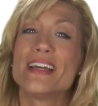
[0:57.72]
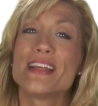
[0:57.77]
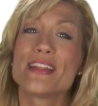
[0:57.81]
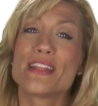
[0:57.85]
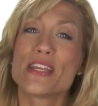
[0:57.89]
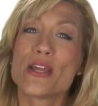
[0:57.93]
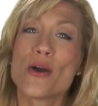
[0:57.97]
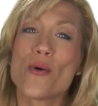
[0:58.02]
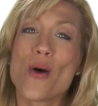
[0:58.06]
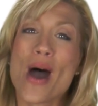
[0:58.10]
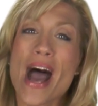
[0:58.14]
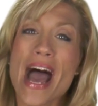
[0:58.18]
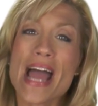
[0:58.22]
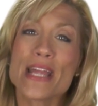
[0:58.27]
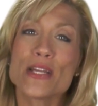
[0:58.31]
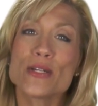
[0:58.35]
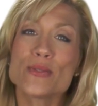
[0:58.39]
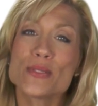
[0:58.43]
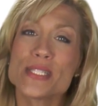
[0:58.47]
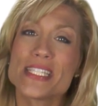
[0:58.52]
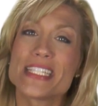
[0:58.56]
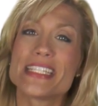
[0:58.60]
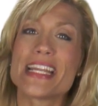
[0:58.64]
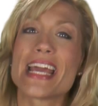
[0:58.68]
The
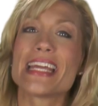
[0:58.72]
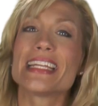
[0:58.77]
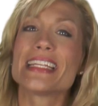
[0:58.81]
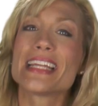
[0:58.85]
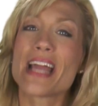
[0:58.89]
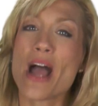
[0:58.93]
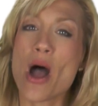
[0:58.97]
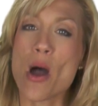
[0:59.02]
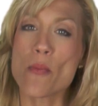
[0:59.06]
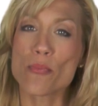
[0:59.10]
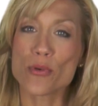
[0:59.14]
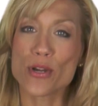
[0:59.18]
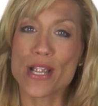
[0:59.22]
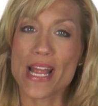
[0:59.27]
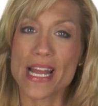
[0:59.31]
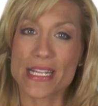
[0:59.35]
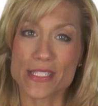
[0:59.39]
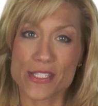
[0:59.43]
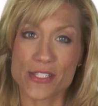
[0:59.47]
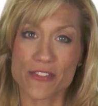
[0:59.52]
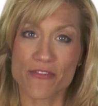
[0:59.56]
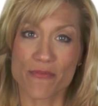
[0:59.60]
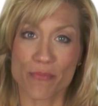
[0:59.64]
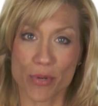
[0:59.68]
Ohio State
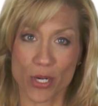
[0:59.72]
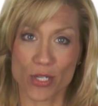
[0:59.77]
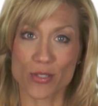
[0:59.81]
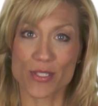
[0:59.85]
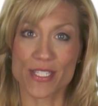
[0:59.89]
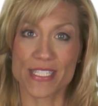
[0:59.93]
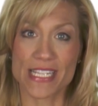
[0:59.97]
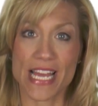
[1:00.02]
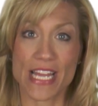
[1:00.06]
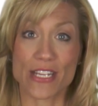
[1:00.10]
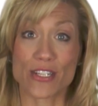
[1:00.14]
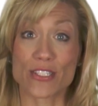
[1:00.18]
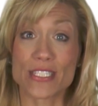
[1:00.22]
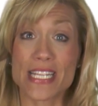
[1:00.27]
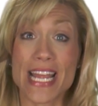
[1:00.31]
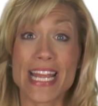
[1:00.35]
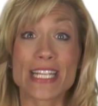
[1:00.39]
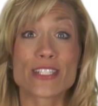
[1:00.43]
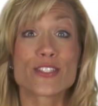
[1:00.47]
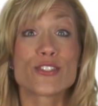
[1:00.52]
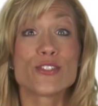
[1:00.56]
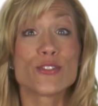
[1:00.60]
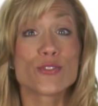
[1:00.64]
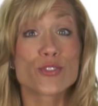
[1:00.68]
Comprehensive Burn Center
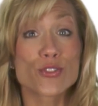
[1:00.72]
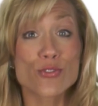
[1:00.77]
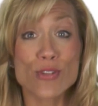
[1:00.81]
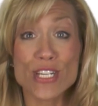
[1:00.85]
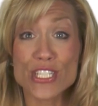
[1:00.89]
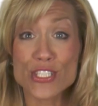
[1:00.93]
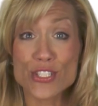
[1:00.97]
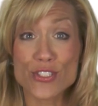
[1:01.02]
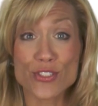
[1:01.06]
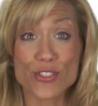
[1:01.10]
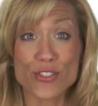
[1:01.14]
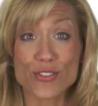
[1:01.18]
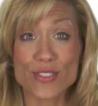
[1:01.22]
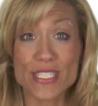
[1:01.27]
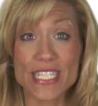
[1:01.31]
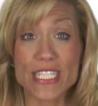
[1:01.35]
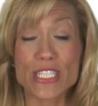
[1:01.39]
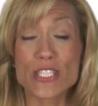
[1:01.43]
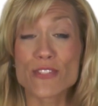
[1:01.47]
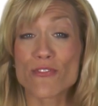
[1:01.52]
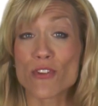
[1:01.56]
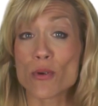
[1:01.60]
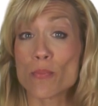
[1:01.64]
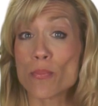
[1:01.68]
takes nutritional
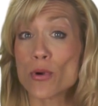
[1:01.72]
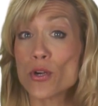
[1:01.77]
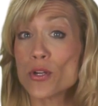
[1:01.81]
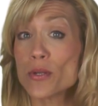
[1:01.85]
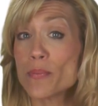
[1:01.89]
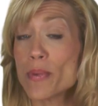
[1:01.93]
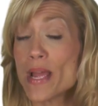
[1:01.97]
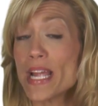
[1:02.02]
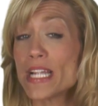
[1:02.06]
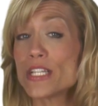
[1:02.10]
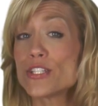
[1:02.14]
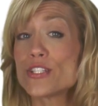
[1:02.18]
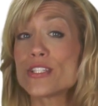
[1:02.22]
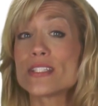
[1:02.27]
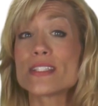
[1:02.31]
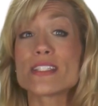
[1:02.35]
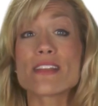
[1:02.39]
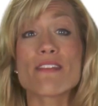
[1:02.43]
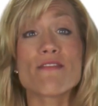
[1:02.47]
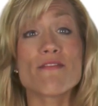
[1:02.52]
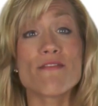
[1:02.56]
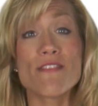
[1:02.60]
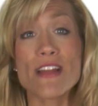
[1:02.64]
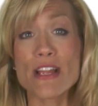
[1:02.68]
needs for burn
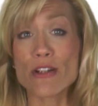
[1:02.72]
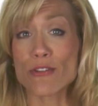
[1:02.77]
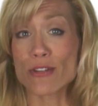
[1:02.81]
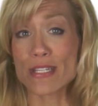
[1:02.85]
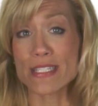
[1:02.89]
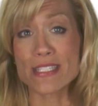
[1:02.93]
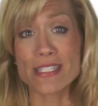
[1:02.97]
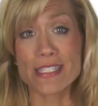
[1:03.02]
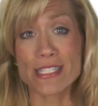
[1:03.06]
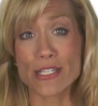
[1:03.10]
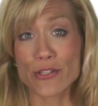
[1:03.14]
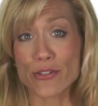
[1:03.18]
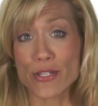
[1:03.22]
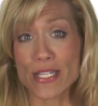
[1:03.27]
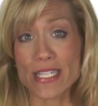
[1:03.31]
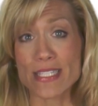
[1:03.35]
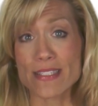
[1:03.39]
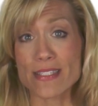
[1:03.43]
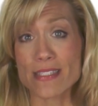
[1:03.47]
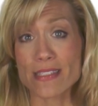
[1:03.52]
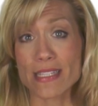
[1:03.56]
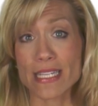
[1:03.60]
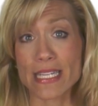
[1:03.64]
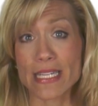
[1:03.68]
patients very
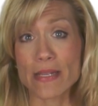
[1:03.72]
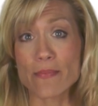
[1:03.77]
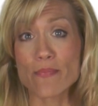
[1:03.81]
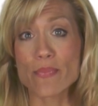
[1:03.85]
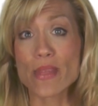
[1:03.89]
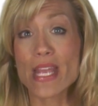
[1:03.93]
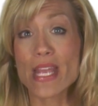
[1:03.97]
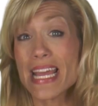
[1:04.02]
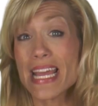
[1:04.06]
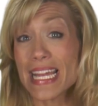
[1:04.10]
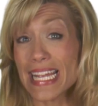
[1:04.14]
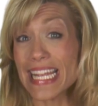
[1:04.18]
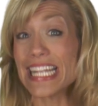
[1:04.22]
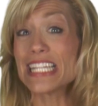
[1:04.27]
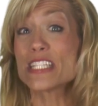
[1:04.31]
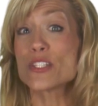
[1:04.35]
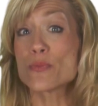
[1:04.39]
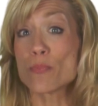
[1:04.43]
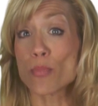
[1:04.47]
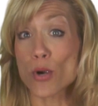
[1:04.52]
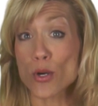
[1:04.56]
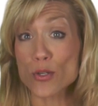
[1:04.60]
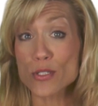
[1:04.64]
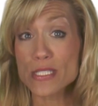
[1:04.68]
seriously.
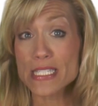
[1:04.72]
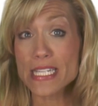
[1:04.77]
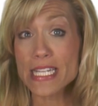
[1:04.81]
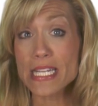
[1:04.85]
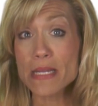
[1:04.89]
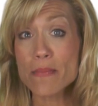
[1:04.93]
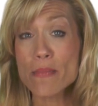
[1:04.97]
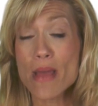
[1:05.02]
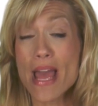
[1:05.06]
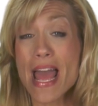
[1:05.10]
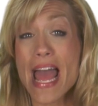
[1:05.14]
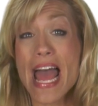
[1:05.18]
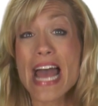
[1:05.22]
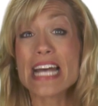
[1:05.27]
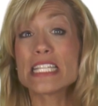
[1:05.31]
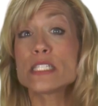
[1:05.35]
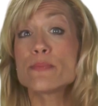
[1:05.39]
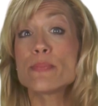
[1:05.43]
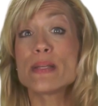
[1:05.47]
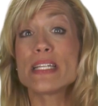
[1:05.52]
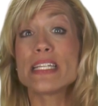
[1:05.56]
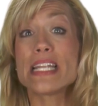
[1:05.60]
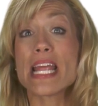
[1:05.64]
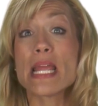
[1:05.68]
Its burn team
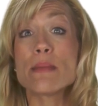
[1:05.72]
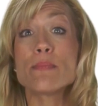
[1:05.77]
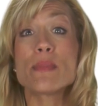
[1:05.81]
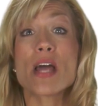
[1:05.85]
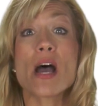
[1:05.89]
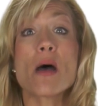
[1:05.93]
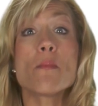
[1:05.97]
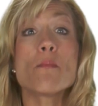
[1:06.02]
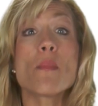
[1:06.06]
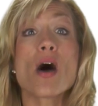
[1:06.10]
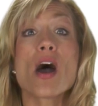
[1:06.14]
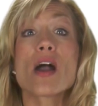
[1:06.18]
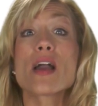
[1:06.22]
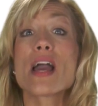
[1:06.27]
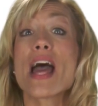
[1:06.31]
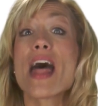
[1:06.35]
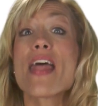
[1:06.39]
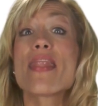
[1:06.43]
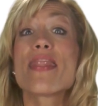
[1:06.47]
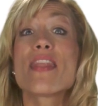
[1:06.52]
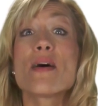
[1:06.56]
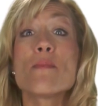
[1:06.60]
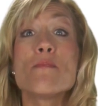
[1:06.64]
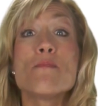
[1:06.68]
has been named among
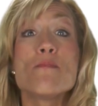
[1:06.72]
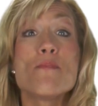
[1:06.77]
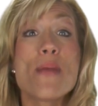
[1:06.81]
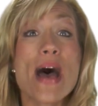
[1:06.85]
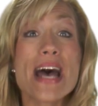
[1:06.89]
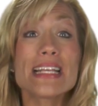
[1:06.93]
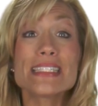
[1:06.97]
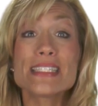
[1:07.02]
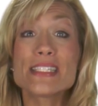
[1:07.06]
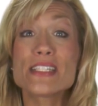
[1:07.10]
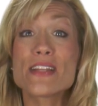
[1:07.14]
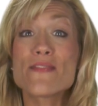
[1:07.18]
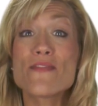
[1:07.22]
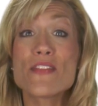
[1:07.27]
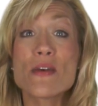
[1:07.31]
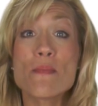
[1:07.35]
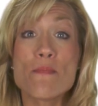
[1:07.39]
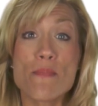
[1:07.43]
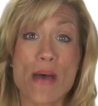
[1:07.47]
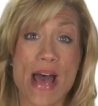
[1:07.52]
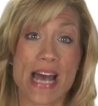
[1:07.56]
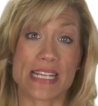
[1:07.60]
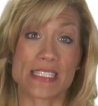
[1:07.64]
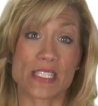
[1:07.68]
the best of the
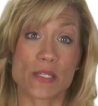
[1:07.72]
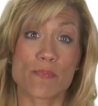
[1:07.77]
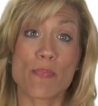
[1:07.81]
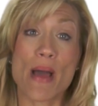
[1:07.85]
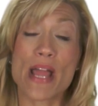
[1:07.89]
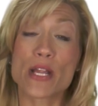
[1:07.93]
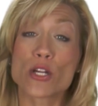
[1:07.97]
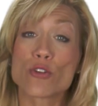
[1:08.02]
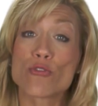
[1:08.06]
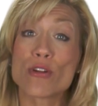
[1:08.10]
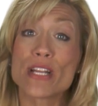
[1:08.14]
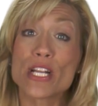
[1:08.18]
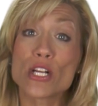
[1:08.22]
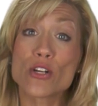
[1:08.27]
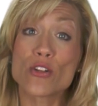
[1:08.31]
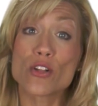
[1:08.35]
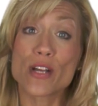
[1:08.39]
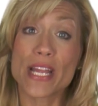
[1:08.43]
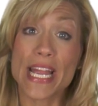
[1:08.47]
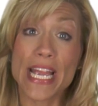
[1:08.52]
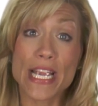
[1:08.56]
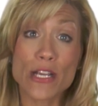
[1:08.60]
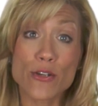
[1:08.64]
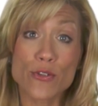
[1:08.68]
best by
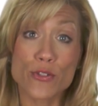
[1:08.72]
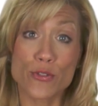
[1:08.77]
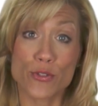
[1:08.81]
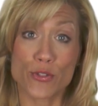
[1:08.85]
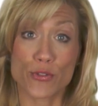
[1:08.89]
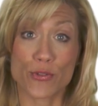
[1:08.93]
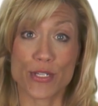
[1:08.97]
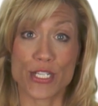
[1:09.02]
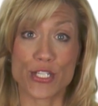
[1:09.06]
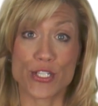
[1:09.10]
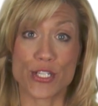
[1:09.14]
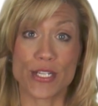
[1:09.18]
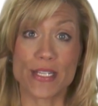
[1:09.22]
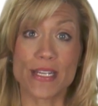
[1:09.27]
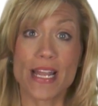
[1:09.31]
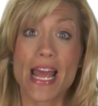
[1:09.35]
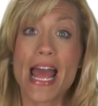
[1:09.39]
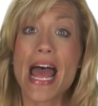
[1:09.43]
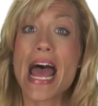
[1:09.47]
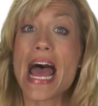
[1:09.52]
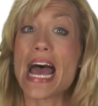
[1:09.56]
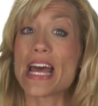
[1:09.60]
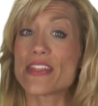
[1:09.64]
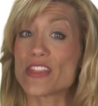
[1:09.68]
Critical Care Nutrition
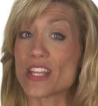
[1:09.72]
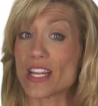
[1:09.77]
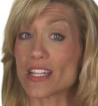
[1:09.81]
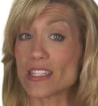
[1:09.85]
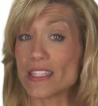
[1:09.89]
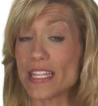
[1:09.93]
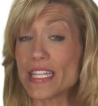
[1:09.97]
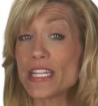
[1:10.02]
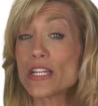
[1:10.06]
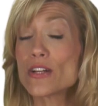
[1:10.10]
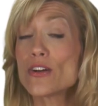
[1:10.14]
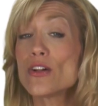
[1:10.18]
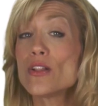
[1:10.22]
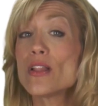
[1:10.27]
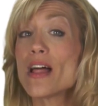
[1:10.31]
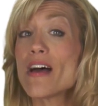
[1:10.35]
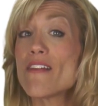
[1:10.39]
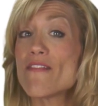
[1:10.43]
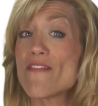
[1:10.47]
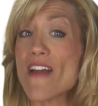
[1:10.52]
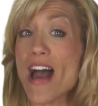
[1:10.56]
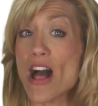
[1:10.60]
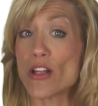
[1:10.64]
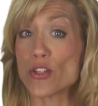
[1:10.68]
at the Clinical
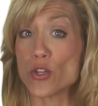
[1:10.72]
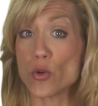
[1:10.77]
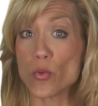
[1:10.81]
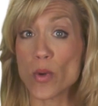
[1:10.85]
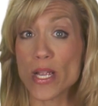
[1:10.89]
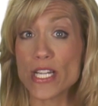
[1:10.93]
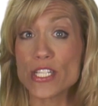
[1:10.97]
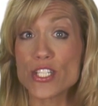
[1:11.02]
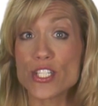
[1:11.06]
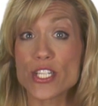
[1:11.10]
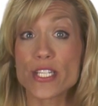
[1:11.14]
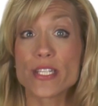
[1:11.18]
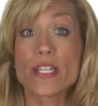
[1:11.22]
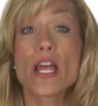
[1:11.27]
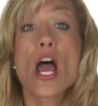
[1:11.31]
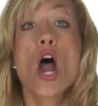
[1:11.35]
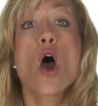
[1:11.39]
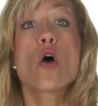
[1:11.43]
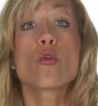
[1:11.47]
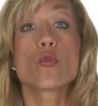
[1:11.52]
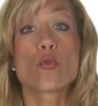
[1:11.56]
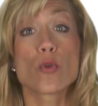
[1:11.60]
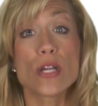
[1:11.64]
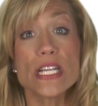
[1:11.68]
Evaluation
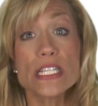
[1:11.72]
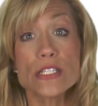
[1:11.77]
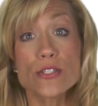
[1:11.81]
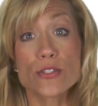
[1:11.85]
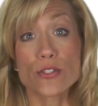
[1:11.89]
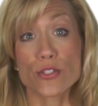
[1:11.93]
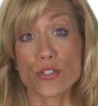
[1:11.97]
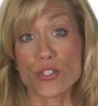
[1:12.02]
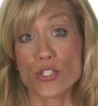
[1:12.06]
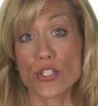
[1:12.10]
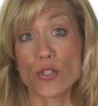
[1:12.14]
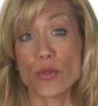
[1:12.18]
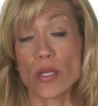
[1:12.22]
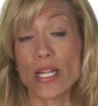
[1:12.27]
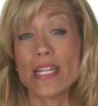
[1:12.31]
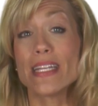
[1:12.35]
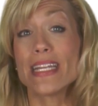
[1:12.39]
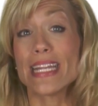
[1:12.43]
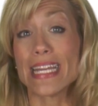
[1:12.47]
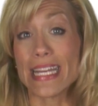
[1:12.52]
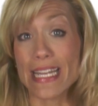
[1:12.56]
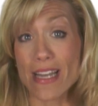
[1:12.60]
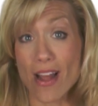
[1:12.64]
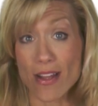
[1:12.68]
Research
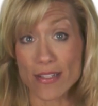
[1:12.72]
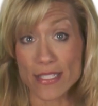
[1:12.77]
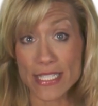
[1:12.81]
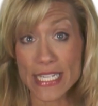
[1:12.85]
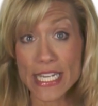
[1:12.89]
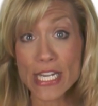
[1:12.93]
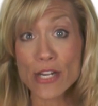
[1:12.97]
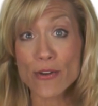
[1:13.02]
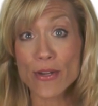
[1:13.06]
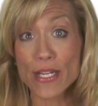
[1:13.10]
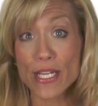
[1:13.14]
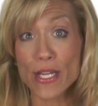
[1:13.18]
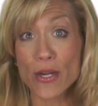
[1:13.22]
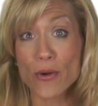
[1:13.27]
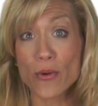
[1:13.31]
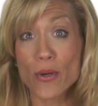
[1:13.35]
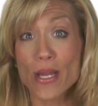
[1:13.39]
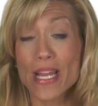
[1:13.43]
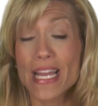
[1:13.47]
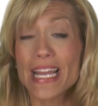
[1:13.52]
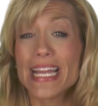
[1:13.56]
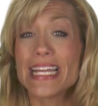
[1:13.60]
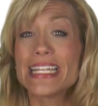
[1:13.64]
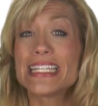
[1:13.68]
Unit in Ontario
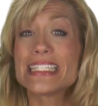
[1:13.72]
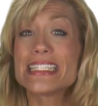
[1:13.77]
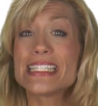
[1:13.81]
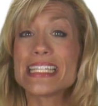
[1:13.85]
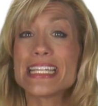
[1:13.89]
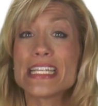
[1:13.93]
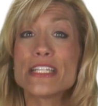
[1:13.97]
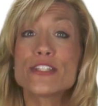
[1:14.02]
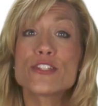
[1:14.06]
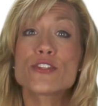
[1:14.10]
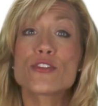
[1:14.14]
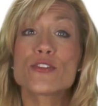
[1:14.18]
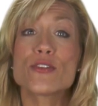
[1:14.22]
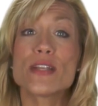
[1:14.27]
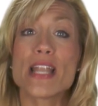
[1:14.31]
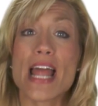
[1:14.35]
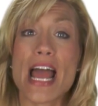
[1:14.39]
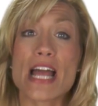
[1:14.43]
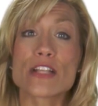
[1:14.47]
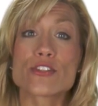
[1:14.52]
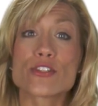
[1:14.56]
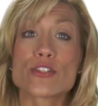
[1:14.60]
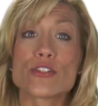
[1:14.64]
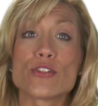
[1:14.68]
in its
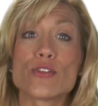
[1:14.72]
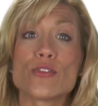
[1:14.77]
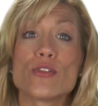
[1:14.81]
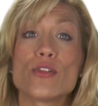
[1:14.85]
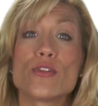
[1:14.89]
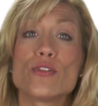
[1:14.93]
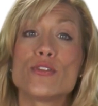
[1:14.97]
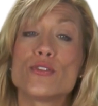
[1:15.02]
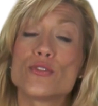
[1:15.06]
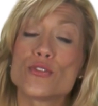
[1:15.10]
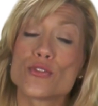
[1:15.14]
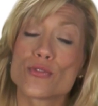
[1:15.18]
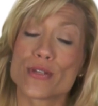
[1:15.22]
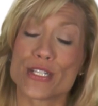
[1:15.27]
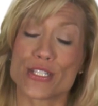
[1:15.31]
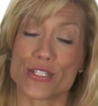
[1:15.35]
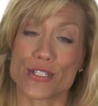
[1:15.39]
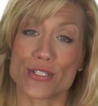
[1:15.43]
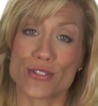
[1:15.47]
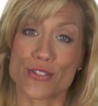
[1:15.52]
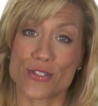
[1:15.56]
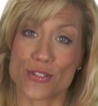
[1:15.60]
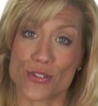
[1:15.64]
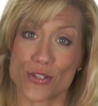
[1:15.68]
International
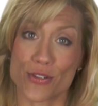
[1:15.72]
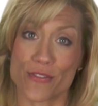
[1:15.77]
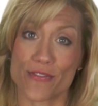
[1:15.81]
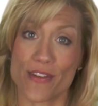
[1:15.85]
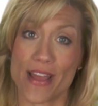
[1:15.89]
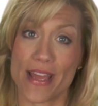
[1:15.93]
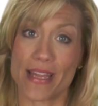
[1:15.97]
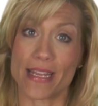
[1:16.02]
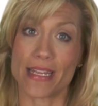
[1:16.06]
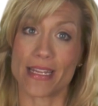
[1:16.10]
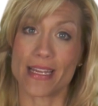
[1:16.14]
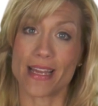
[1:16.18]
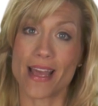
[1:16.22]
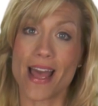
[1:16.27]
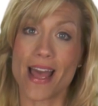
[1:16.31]
Nutrition Survey.